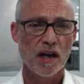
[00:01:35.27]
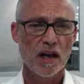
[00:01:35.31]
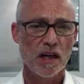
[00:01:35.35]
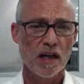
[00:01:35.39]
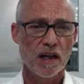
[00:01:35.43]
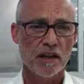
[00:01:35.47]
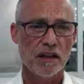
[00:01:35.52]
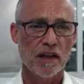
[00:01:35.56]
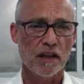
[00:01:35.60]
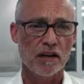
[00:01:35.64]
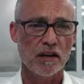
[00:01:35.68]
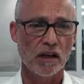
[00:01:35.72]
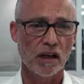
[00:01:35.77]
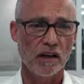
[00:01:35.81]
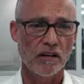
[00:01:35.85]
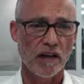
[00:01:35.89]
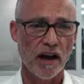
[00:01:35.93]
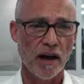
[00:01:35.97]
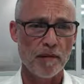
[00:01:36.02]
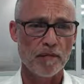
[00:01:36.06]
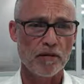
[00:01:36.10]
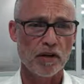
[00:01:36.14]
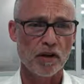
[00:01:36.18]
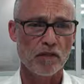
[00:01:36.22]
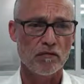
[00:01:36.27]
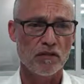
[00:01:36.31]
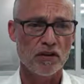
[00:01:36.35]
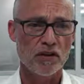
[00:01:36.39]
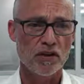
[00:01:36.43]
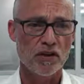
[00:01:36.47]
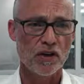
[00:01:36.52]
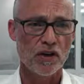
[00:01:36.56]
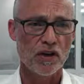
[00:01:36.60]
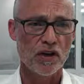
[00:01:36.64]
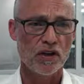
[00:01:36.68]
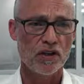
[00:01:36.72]
that deliver absolute
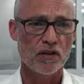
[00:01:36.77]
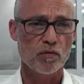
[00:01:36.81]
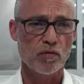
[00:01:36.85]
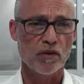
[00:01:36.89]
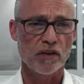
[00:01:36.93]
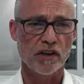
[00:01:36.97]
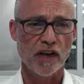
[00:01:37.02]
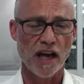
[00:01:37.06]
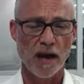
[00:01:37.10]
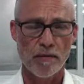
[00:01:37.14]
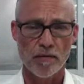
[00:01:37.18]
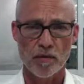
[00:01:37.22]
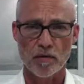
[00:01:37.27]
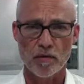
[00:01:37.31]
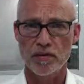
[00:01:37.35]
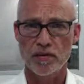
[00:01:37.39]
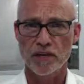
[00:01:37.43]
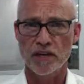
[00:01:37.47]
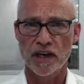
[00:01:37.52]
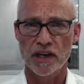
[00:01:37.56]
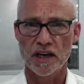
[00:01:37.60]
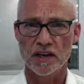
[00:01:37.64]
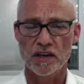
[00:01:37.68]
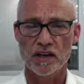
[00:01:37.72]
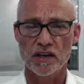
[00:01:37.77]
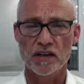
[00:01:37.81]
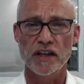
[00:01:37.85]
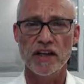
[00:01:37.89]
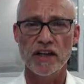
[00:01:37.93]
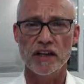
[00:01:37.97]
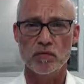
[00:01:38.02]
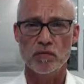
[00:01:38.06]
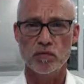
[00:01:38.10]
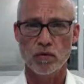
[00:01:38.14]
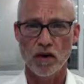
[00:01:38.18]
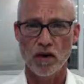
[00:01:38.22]
returns with capital protection. That's
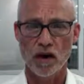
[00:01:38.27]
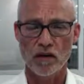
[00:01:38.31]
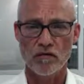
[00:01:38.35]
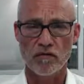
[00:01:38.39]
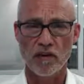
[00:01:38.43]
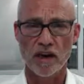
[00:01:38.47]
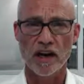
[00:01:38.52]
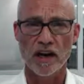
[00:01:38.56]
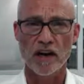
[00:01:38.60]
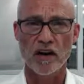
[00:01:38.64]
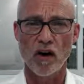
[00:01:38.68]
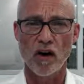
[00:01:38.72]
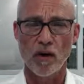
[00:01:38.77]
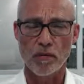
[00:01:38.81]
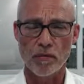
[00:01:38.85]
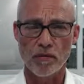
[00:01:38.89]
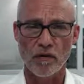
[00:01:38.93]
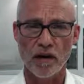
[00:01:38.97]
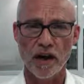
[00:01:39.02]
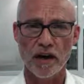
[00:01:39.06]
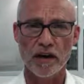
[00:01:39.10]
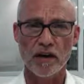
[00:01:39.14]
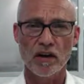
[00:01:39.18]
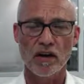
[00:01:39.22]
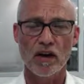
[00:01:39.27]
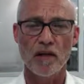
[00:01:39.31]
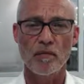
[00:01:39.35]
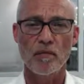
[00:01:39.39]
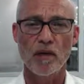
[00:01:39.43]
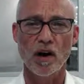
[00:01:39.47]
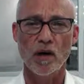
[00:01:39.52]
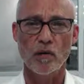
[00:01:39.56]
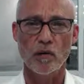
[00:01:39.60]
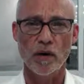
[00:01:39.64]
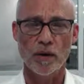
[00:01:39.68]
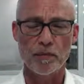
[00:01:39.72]
what I run and operate on my
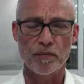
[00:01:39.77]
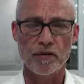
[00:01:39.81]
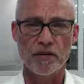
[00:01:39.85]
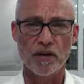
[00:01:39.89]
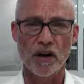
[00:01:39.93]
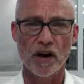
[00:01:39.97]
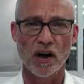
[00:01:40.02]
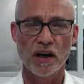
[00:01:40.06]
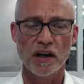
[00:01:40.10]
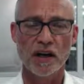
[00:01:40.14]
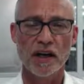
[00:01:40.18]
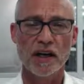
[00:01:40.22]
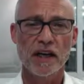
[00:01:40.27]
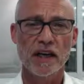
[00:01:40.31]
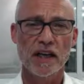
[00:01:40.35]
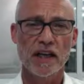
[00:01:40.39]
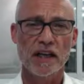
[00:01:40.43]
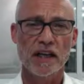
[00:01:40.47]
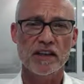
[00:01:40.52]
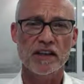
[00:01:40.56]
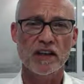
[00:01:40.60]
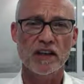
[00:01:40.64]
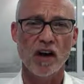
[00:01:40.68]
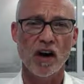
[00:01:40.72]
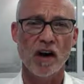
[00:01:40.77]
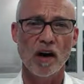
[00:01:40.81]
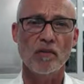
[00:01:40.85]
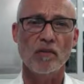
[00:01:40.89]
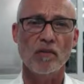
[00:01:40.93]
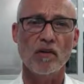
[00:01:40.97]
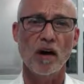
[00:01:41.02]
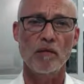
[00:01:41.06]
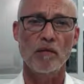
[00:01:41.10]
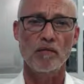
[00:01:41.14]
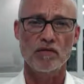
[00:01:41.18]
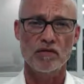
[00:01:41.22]
website. So
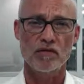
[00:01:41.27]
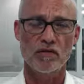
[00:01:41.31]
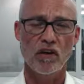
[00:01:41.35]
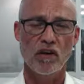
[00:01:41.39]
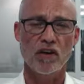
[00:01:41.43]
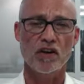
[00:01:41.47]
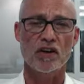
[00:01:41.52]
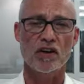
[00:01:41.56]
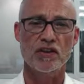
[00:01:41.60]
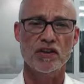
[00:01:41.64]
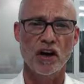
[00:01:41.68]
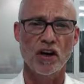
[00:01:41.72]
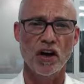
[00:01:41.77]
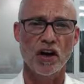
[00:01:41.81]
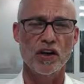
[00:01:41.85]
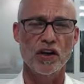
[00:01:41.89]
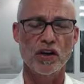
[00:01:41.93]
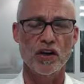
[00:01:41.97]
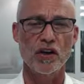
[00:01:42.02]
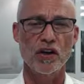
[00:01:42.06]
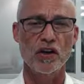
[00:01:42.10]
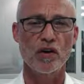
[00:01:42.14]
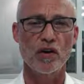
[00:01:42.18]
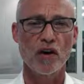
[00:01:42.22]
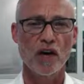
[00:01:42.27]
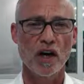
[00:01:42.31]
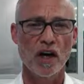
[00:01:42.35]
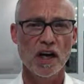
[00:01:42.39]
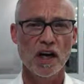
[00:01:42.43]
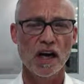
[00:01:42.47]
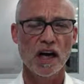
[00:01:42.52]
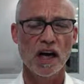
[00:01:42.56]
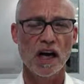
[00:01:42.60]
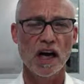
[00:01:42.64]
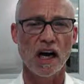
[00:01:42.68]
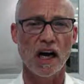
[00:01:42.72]
I'm trying to show you
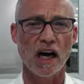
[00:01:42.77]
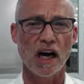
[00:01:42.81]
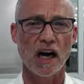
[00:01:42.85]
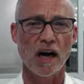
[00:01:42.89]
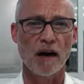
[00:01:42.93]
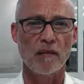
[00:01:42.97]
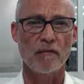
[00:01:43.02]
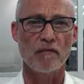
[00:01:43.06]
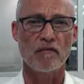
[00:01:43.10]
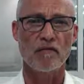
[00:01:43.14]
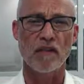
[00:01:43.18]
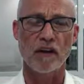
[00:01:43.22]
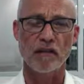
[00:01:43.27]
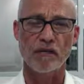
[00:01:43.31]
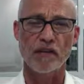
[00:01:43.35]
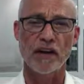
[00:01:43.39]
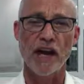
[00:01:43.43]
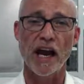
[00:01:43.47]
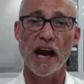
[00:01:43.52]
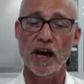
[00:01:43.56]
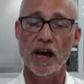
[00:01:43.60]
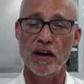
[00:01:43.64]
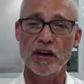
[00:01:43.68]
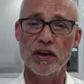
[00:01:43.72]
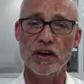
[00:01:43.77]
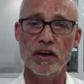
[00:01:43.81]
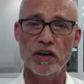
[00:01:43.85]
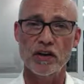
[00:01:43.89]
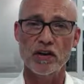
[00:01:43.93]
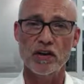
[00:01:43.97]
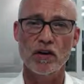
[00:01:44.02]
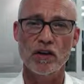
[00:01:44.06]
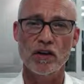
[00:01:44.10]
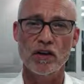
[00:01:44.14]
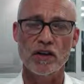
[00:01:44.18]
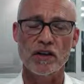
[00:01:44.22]
roughly how you can do
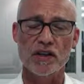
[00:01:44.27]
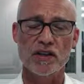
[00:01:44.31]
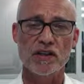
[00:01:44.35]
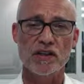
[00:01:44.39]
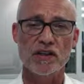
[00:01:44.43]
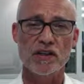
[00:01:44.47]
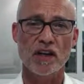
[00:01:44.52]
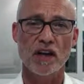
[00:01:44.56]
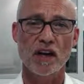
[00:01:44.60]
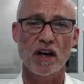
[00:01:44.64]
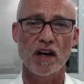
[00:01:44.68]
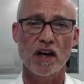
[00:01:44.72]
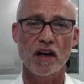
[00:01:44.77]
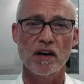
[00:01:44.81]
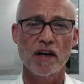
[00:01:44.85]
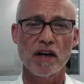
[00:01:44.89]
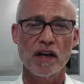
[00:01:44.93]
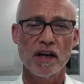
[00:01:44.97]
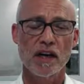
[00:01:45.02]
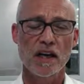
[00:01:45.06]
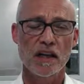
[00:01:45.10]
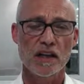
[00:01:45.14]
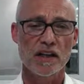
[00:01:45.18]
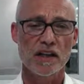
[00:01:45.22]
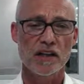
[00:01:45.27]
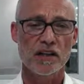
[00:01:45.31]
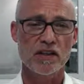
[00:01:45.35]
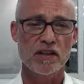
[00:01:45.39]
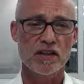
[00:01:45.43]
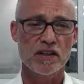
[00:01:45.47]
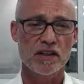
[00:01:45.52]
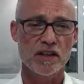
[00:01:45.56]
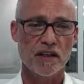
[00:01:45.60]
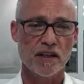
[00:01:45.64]
this. So this is